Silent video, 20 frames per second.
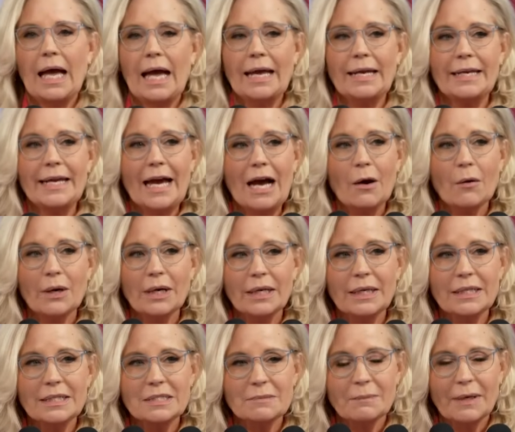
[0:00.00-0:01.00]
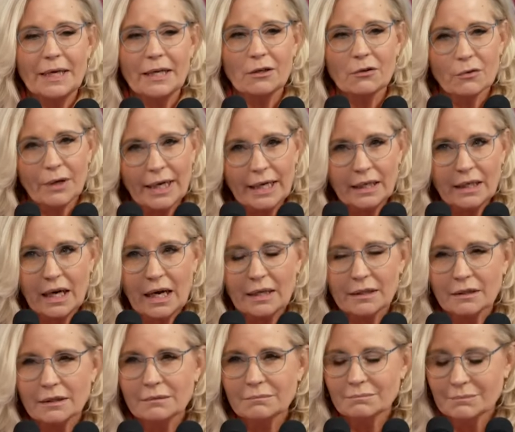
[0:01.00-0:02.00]
and now it is my great
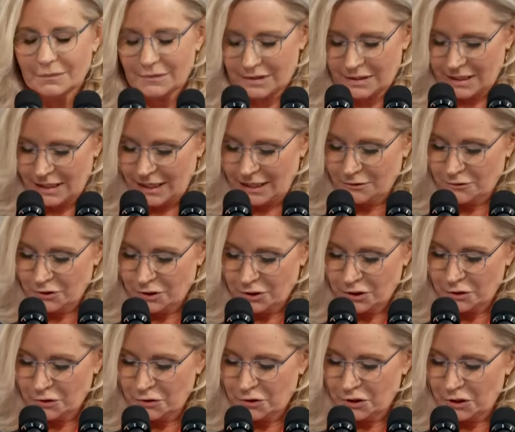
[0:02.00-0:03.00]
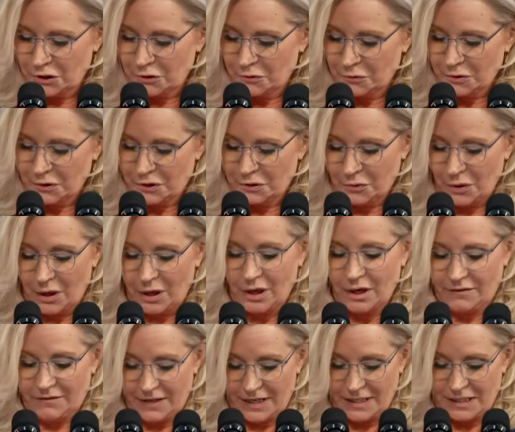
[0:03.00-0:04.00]
honor to introduce you to
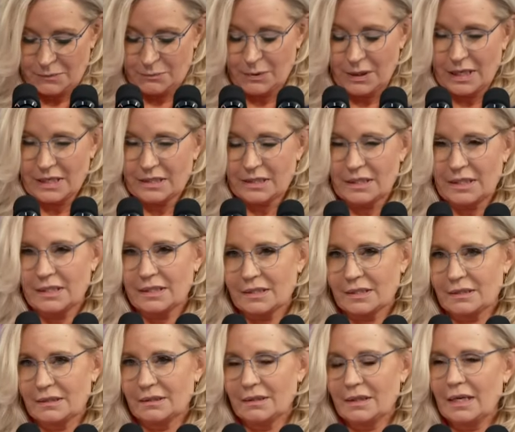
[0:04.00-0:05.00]
our Vice President,